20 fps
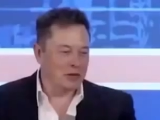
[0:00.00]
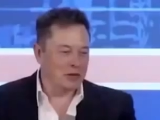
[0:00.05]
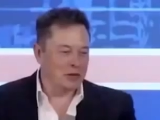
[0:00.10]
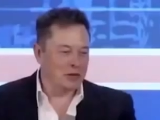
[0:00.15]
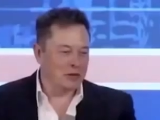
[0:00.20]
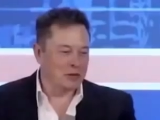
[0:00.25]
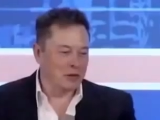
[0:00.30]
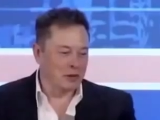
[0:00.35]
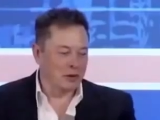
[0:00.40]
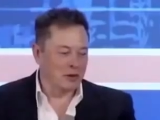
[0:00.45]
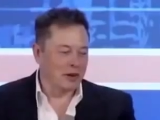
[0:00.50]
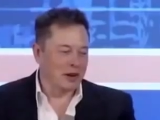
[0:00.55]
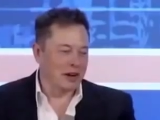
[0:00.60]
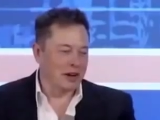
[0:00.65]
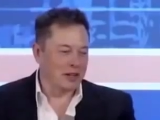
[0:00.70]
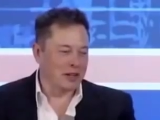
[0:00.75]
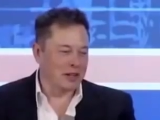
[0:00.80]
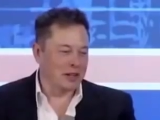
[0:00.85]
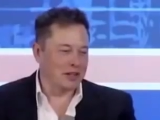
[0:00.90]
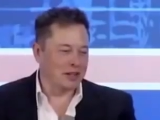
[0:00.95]
to talk about
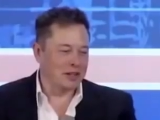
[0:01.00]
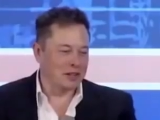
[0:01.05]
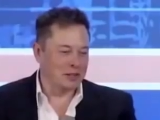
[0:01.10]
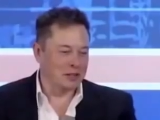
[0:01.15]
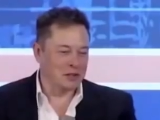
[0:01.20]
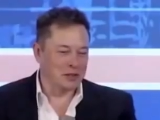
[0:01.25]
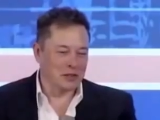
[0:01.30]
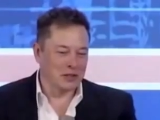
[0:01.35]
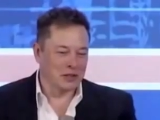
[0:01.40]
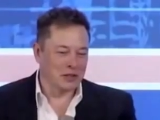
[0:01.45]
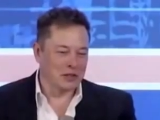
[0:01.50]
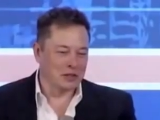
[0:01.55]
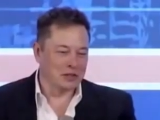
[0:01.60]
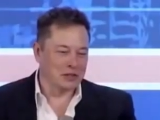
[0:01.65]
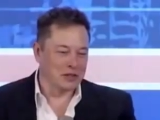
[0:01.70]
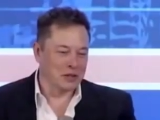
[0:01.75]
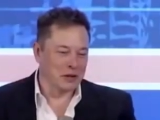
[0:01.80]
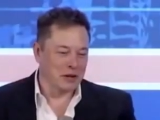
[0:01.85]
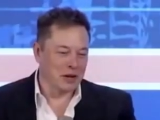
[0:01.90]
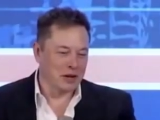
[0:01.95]
it, I think, at the, the
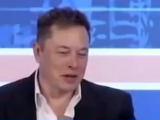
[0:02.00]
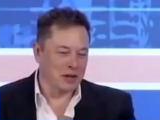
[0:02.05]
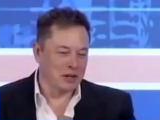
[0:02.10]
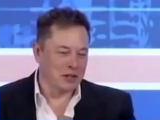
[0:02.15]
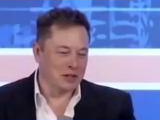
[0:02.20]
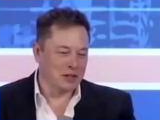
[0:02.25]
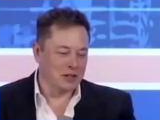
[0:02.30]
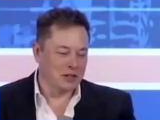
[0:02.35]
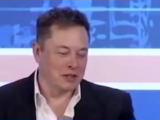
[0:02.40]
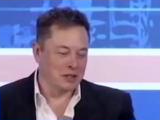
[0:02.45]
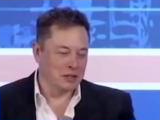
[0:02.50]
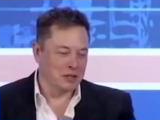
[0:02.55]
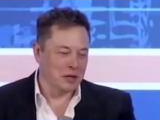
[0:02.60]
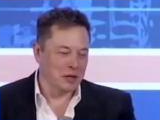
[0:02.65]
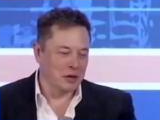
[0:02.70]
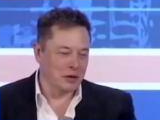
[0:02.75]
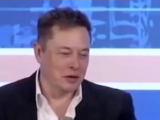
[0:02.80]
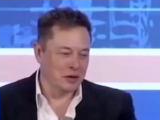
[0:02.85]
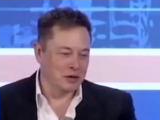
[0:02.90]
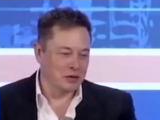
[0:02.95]
share, Tesla
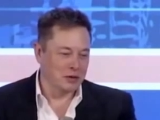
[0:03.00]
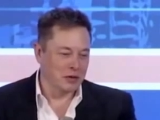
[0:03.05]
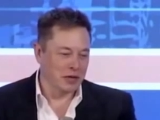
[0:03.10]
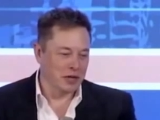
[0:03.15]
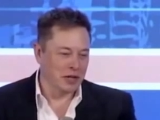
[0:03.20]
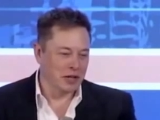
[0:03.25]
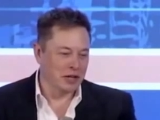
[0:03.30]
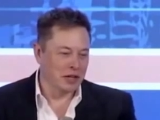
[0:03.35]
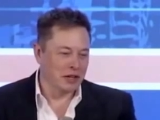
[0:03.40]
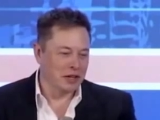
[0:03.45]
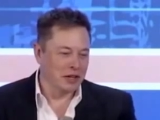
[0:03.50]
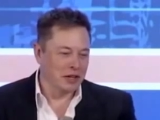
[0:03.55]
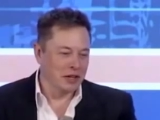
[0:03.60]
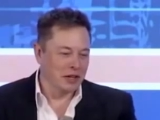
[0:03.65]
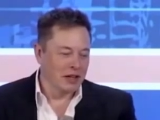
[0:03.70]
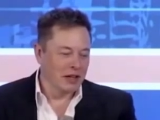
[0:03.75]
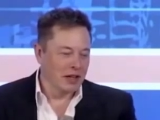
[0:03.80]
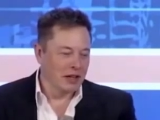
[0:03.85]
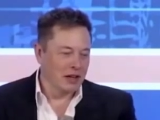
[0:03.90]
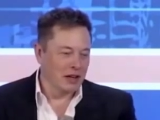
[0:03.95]
shareholders meeting,
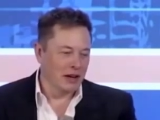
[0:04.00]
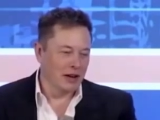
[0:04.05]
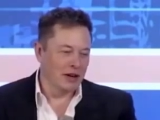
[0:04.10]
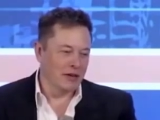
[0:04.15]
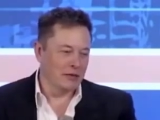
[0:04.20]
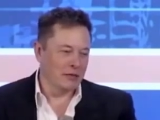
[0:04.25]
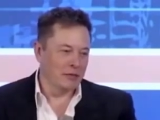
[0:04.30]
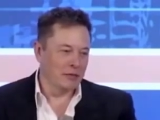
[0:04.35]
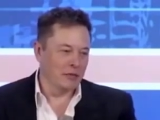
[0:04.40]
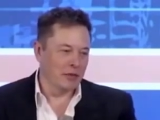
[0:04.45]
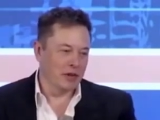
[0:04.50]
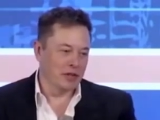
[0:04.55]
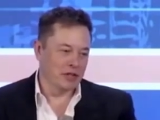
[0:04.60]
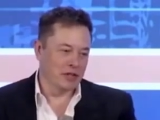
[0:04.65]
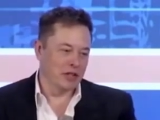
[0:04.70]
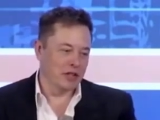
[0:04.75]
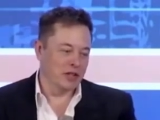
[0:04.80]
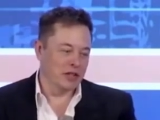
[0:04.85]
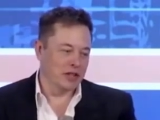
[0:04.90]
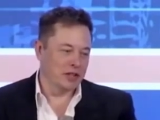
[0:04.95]
um, because
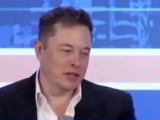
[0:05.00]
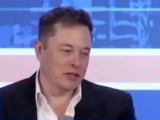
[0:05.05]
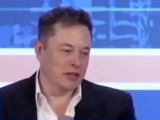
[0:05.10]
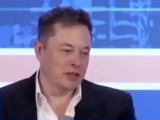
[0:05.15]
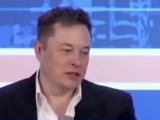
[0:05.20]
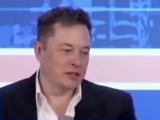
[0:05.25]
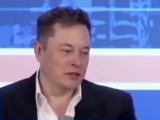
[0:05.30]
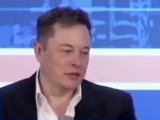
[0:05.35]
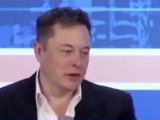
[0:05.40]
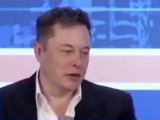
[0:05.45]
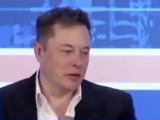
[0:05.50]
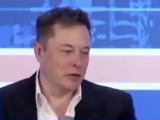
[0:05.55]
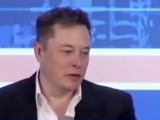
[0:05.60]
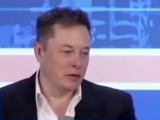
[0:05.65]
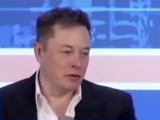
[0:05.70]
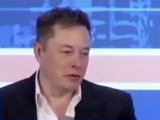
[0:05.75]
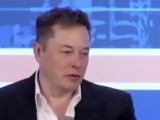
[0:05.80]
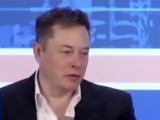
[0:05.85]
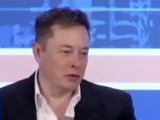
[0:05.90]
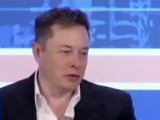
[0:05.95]
I think there's, there's a fair bit
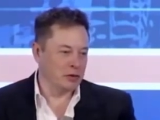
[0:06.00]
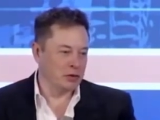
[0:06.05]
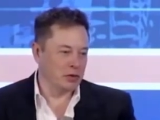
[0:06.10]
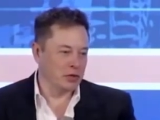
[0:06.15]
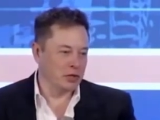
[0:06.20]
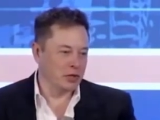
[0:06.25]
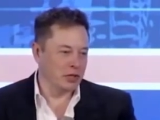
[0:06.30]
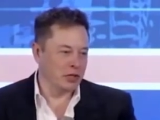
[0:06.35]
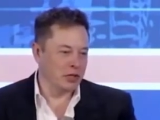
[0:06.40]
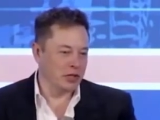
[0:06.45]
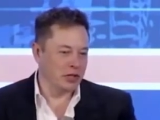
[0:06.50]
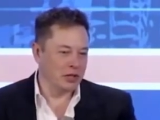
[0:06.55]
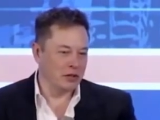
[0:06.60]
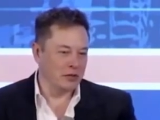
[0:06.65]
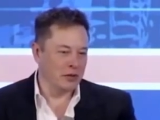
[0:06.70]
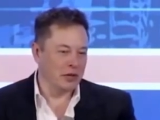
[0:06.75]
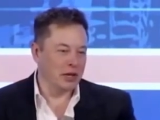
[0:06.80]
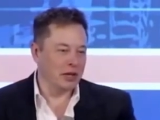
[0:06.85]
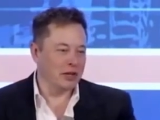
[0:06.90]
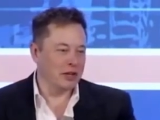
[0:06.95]
of confusion in, in the
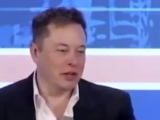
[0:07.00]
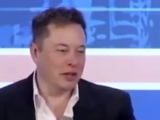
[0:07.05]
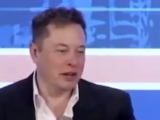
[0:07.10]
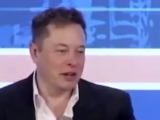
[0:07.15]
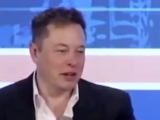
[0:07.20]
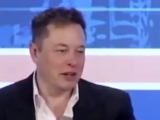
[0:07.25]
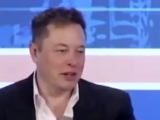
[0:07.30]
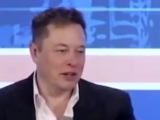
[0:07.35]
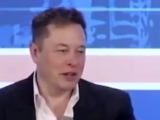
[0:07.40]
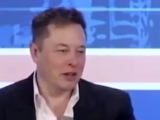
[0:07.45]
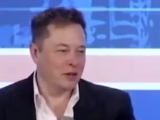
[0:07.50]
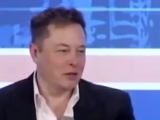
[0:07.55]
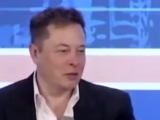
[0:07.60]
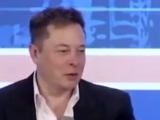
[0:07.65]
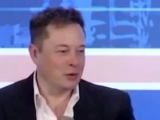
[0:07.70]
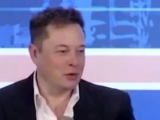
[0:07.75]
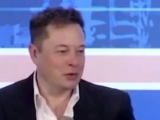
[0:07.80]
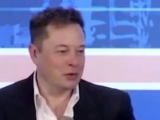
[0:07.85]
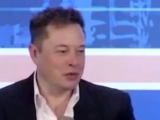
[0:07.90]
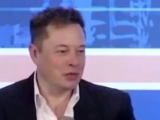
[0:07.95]
media, and I think,
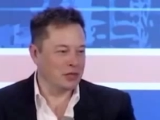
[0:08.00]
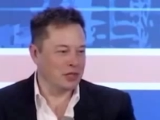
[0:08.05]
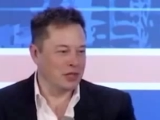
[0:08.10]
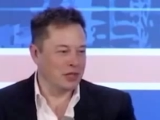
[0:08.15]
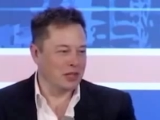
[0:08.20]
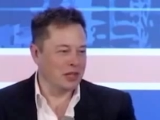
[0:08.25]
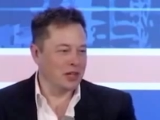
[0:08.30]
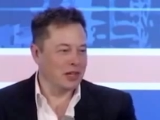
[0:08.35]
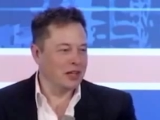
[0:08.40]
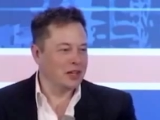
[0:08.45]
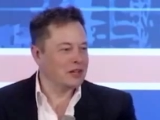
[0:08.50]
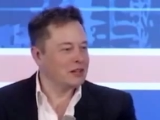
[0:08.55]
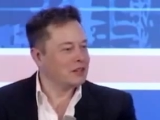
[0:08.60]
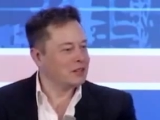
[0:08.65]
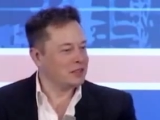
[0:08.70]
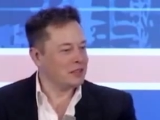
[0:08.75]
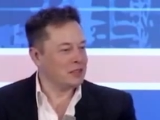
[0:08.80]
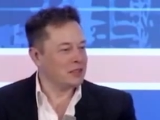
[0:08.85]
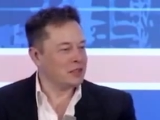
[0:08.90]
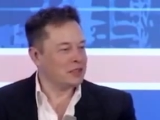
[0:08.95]
unfortunately,
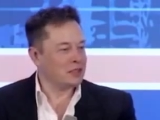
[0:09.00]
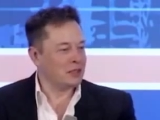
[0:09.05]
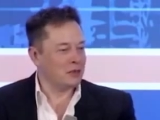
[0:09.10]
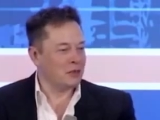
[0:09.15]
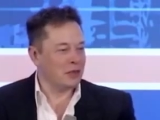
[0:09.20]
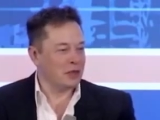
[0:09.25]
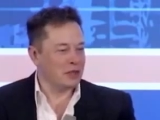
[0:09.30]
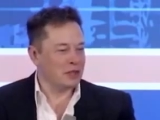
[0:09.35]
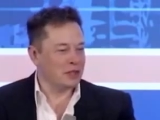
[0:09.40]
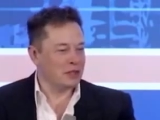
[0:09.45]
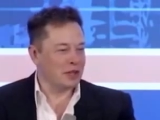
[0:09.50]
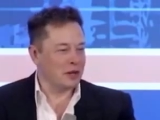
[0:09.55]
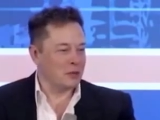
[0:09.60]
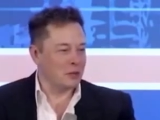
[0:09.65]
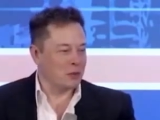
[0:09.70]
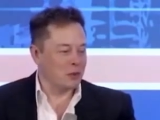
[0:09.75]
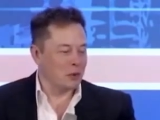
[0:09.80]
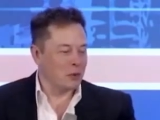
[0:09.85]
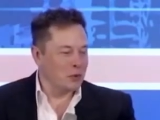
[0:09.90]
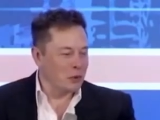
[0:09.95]
some things that
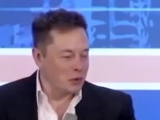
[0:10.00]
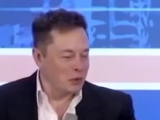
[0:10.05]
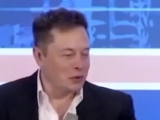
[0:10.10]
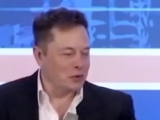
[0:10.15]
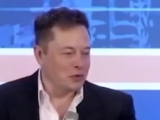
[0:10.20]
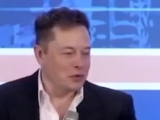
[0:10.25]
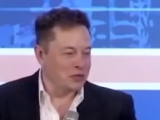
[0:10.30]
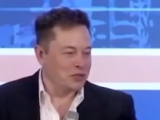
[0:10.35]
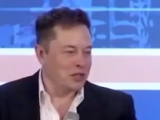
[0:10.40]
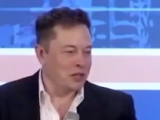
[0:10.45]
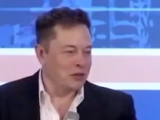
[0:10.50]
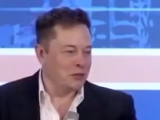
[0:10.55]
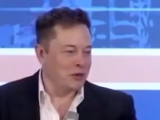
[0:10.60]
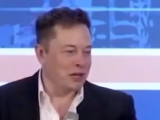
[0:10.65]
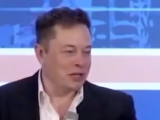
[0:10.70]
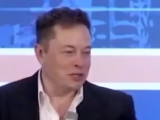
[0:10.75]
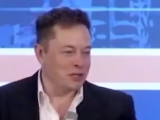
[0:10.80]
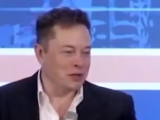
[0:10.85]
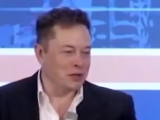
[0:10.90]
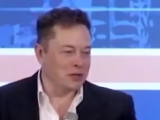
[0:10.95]
were also said
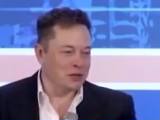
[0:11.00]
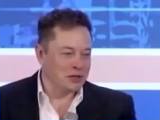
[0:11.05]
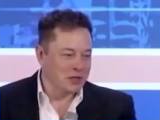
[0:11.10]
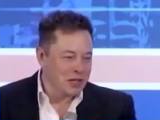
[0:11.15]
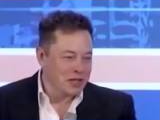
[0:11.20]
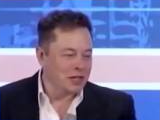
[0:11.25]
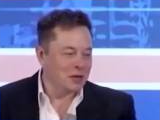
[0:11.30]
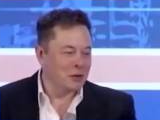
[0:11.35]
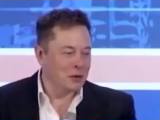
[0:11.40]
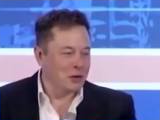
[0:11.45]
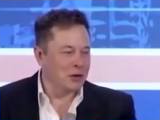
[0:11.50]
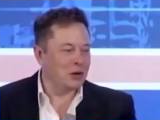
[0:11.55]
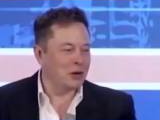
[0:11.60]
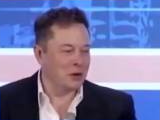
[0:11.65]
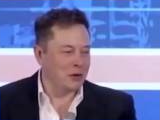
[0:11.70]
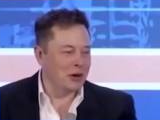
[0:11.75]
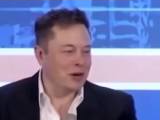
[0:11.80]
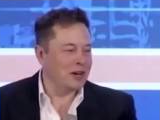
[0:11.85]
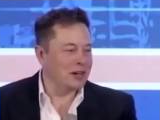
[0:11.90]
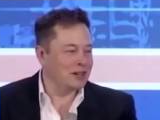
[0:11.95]
by Solar City that were not
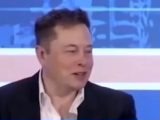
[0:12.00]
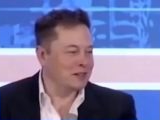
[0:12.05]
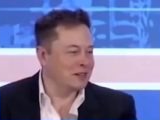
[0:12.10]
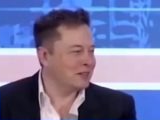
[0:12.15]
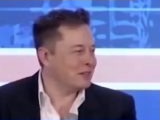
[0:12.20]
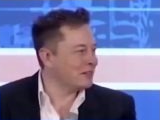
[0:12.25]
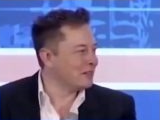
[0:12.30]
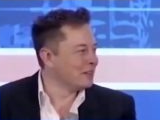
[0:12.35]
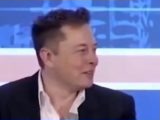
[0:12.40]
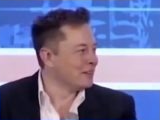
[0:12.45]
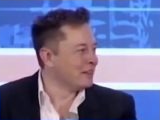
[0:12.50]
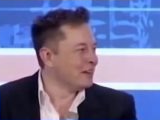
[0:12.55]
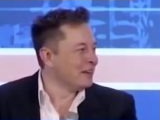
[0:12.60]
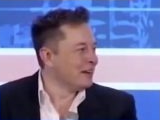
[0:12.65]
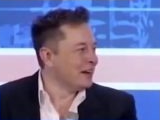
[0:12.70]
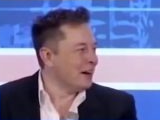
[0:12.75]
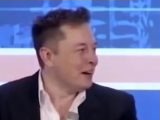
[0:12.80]
correct. oh.